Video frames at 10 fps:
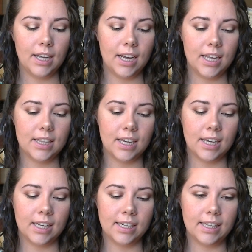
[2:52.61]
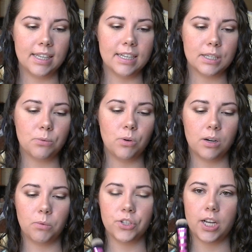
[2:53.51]
And then this
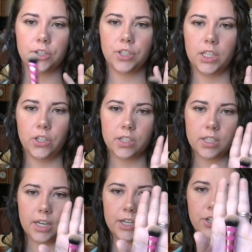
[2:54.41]
one, which actually looks like